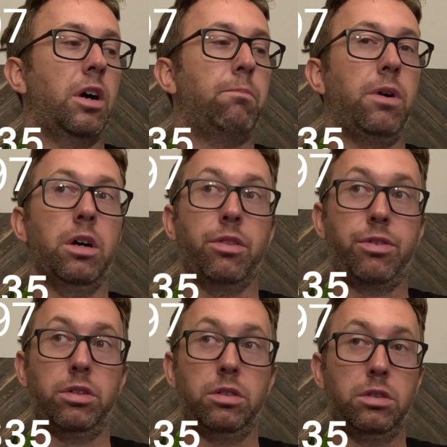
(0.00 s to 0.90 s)
a month
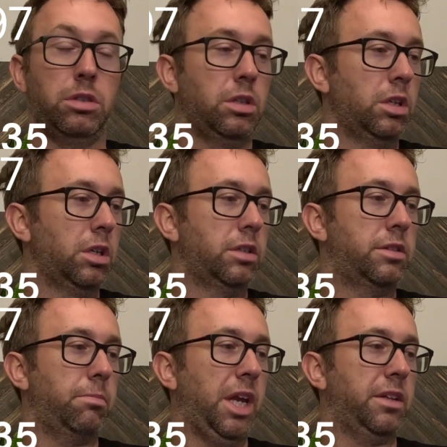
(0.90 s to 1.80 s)

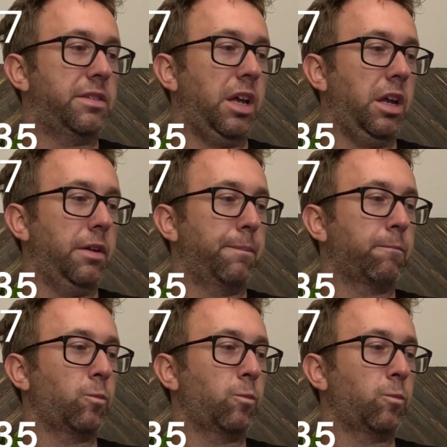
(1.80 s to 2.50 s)
to maintain,